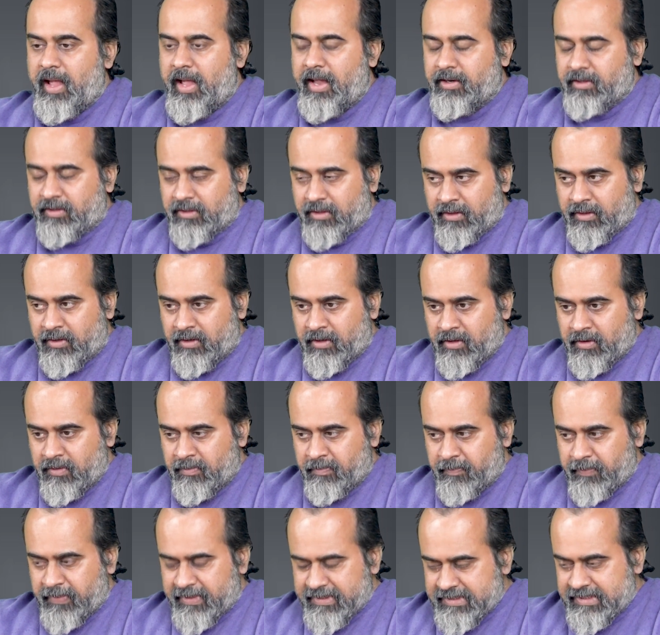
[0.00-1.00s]
And
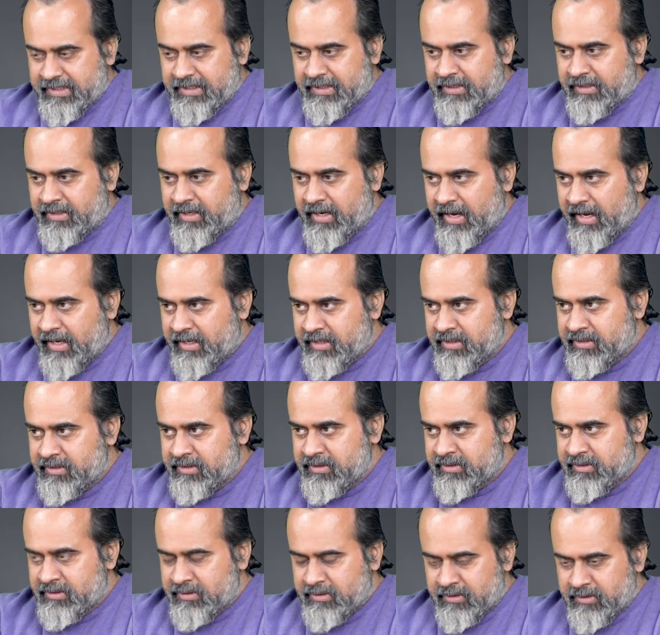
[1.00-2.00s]
the present
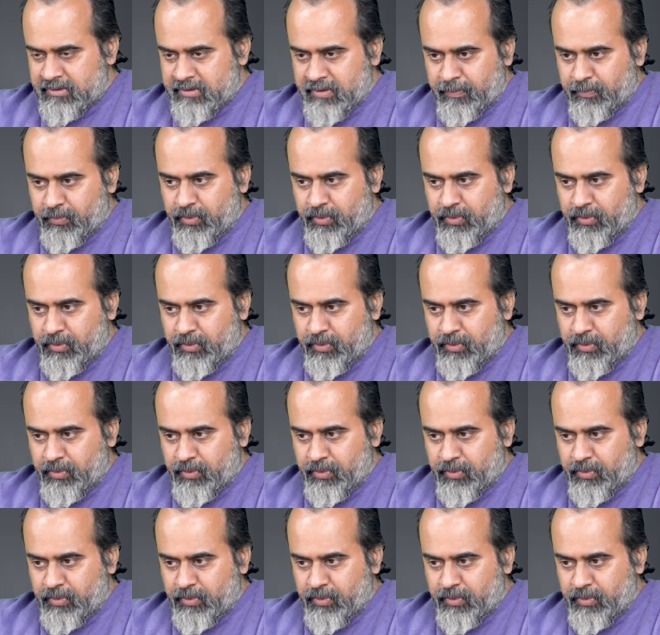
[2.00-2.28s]
has the